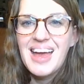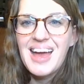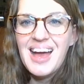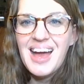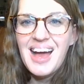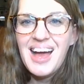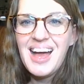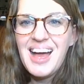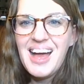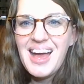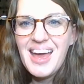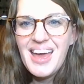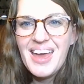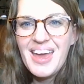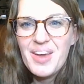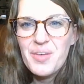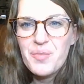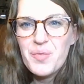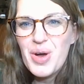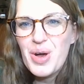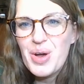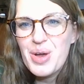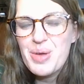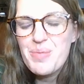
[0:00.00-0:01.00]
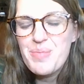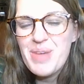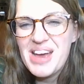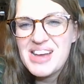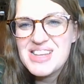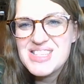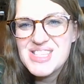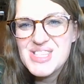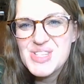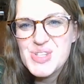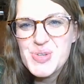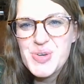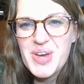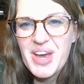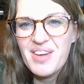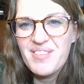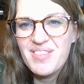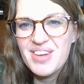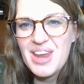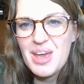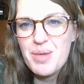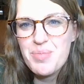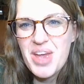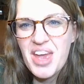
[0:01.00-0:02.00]
Hi, welcome back to
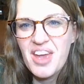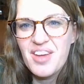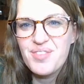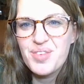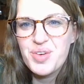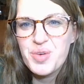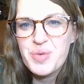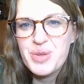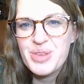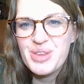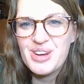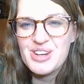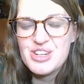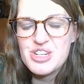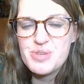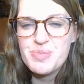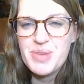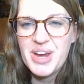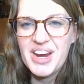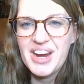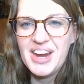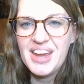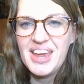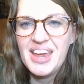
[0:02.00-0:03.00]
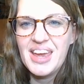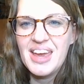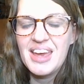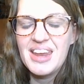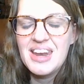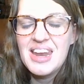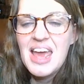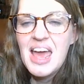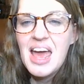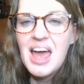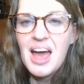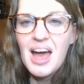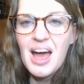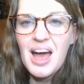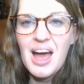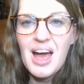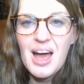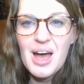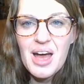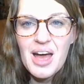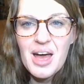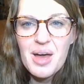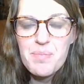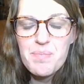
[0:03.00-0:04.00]
Everyday Behavior with Dr. Marianne.
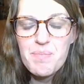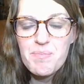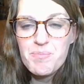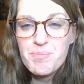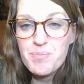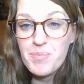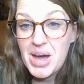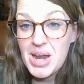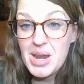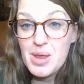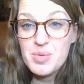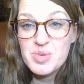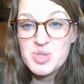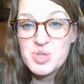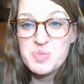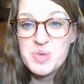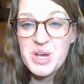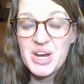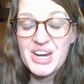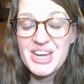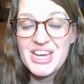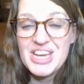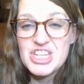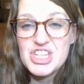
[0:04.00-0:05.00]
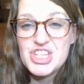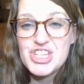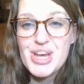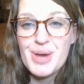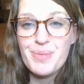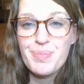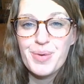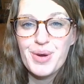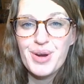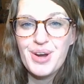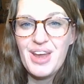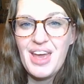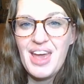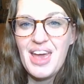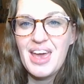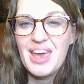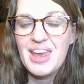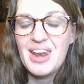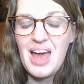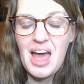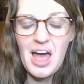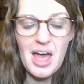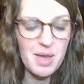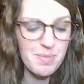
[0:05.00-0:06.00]
My name is Marianne Shepard,
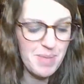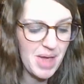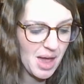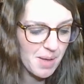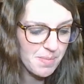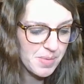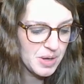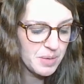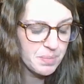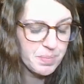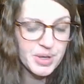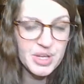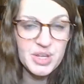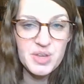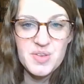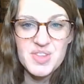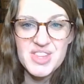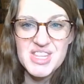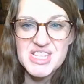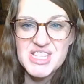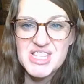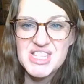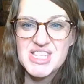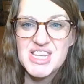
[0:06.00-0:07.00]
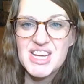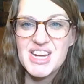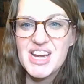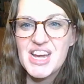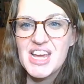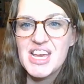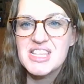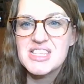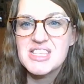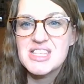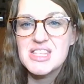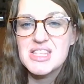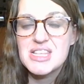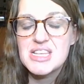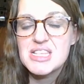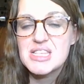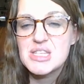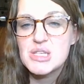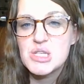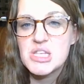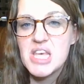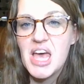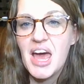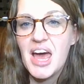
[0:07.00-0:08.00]
and I'm happy to bring you this series.
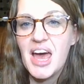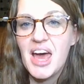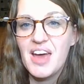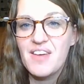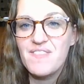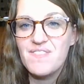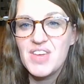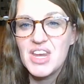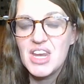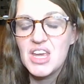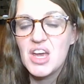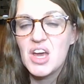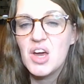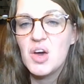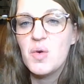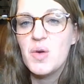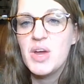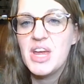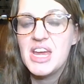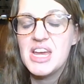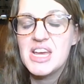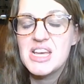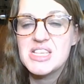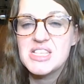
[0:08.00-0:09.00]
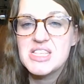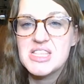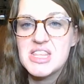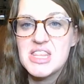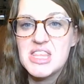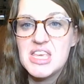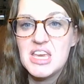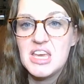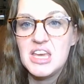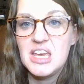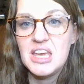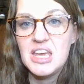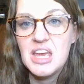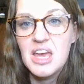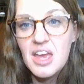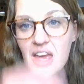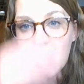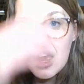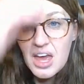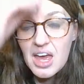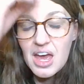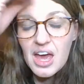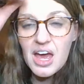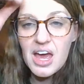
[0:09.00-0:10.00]
This video is the
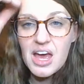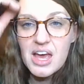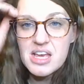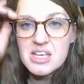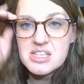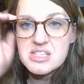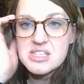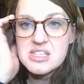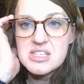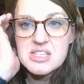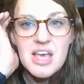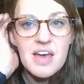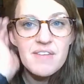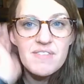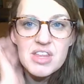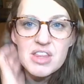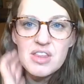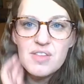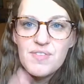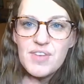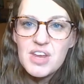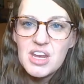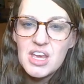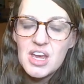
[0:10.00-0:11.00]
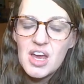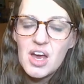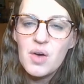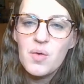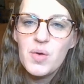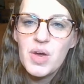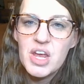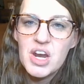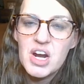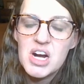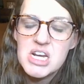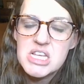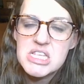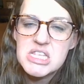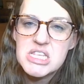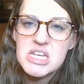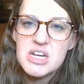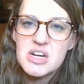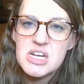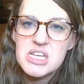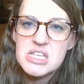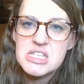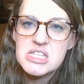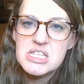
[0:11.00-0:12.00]
seventh video in our
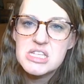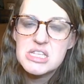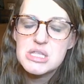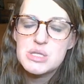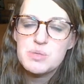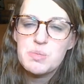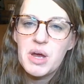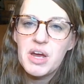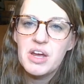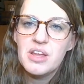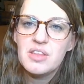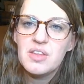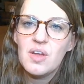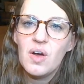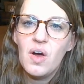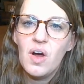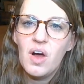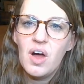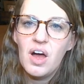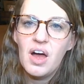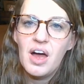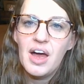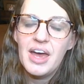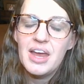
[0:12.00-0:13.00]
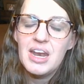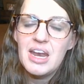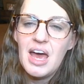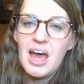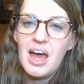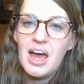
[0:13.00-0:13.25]
series this month on